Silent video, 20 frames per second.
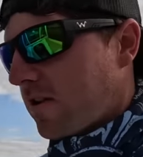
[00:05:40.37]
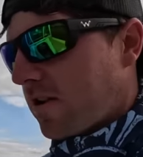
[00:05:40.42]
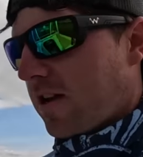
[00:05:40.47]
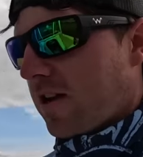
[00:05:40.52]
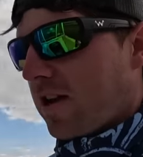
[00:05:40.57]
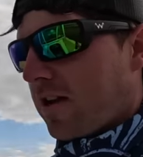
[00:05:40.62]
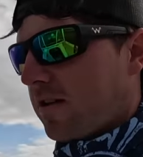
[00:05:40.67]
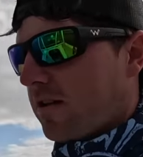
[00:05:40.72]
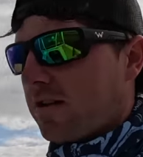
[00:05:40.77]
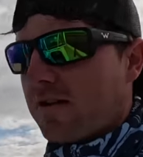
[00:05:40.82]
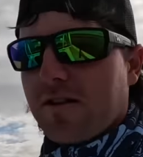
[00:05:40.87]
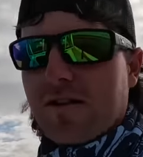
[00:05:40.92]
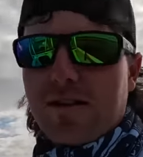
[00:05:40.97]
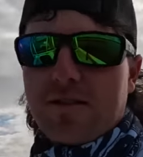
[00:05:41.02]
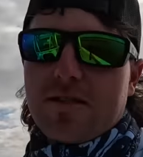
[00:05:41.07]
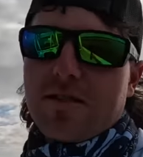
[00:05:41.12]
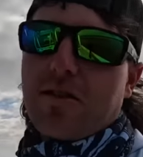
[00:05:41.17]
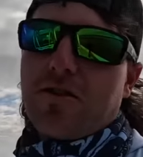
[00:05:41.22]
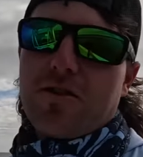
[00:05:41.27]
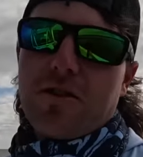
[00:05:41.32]
And
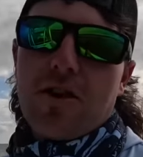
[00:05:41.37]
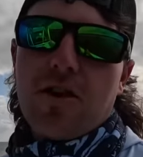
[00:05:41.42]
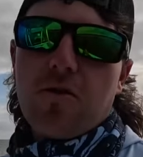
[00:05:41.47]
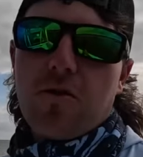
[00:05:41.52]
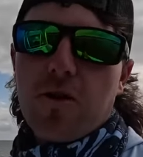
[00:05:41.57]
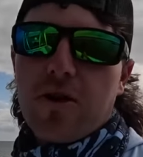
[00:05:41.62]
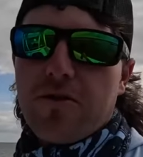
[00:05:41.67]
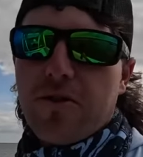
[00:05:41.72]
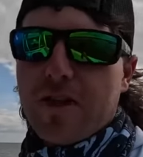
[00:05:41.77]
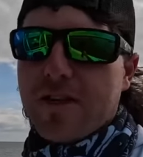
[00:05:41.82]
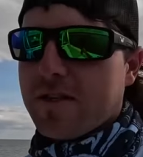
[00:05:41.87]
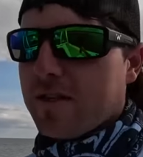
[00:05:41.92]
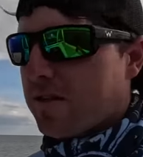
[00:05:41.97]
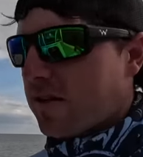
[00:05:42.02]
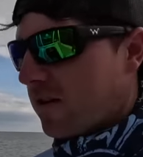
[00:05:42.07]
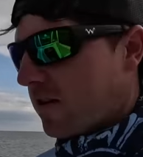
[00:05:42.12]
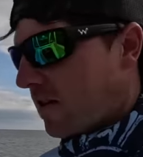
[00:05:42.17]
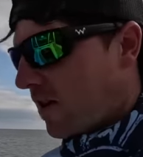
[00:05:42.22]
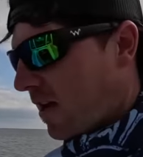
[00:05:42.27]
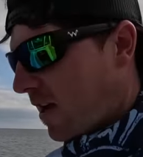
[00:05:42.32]
tell y'all what, they
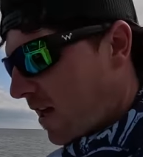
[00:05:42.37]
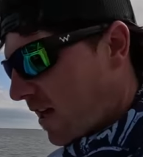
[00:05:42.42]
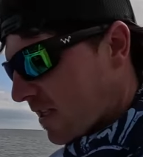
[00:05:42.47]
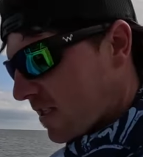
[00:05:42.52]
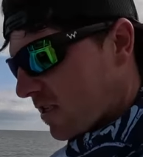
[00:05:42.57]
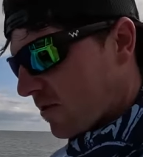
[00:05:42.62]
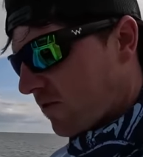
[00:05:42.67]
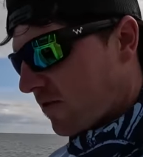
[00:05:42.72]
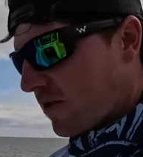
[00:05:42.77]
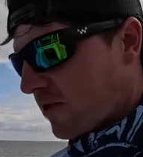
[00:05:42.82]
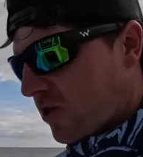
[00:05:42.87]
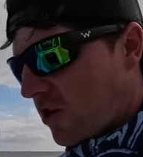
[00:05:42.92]
did an excellent